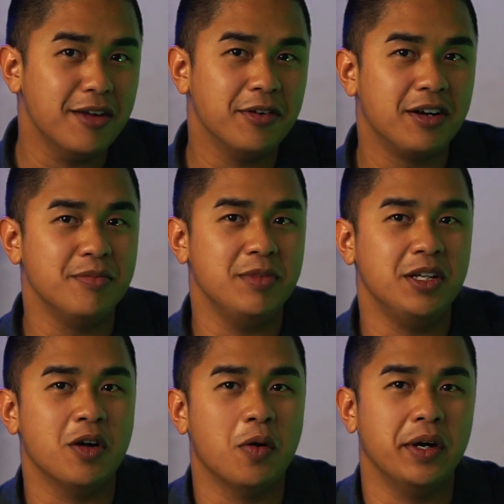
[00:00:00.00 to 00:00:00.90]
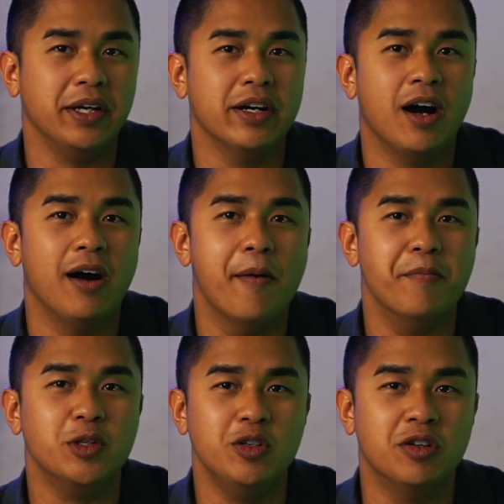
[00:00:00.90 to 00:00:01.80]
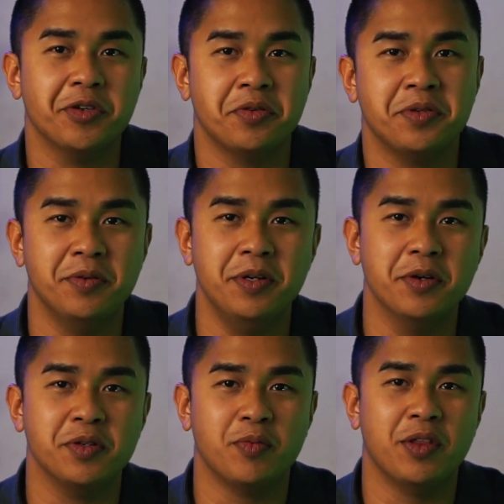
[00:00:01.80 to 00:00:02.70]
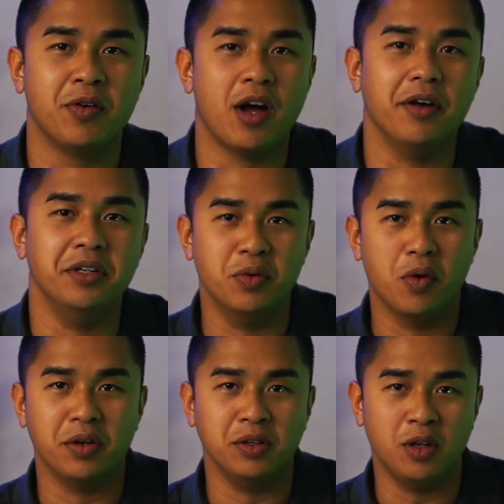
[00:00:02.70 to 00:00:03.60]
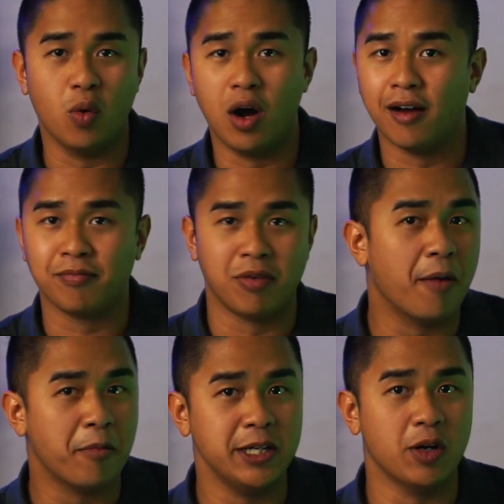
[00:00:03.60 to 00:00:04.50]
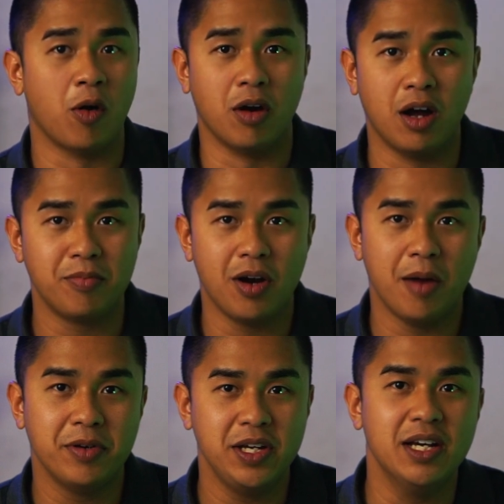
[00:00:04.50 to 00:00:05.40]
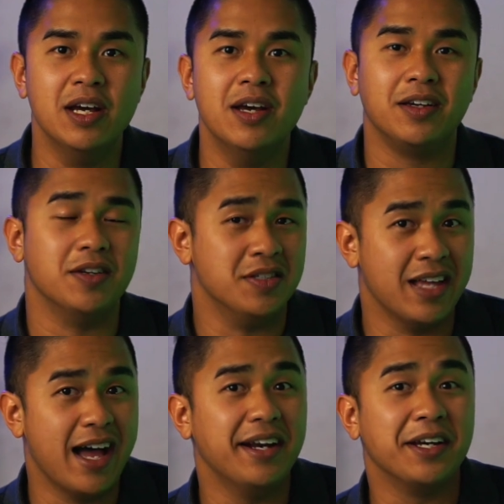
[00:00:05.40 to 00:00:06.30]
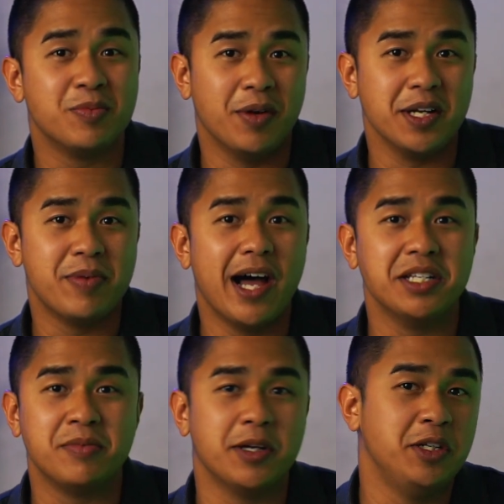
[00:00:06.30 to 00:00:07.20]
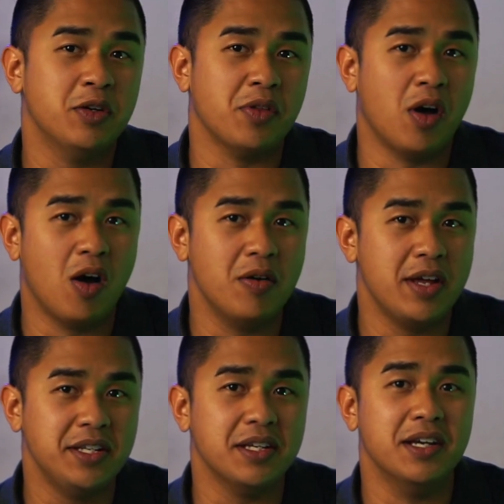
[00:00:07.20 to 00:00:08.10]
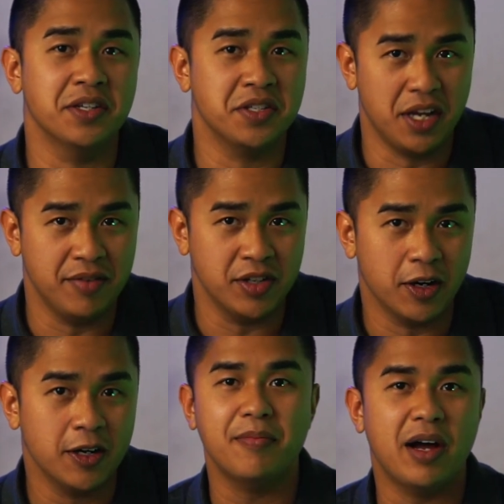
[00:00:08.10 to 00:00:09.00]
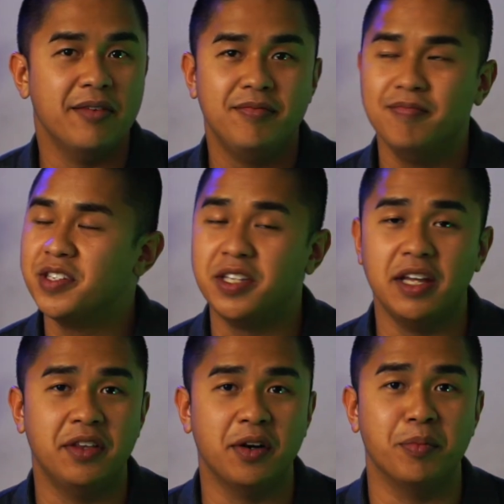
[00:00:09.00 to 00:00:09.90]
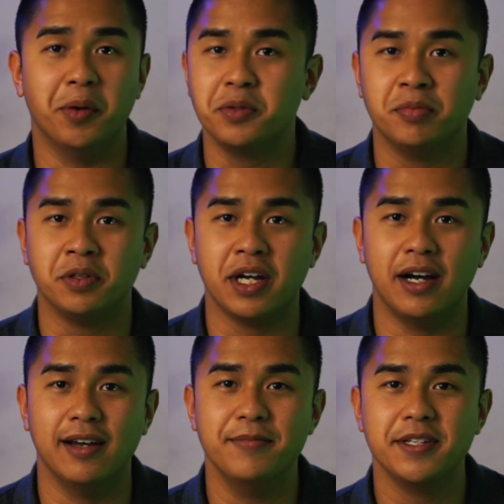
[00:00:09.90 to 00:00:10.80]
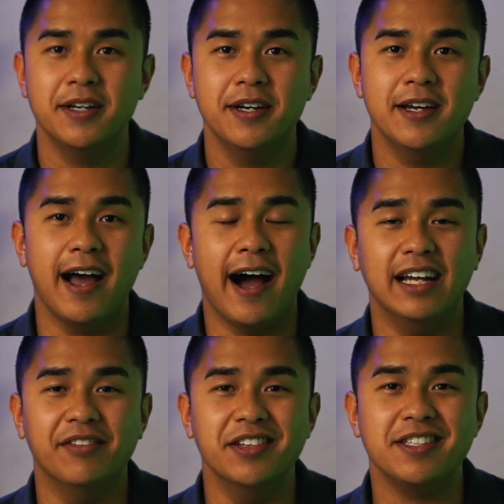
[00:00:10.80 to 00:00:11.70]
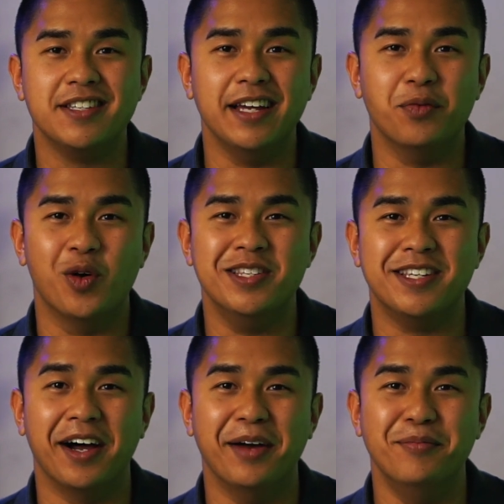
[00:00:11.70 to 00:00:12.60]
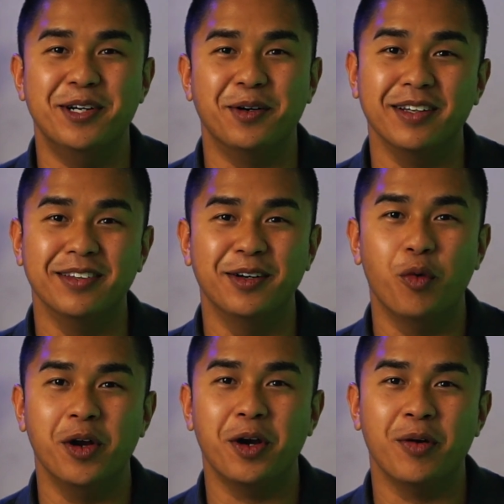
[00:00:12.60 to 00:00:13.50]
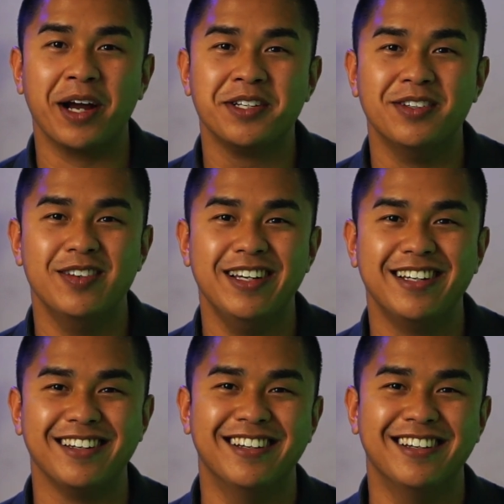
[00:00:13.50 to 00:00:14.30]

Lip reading: if you're going to be going to Universal Studios, whether or not you want to go off property or on property, because that express pass, especially during the holidays, is a savior. I've stayed there multiple times. I even stayed one time during the One Direction week.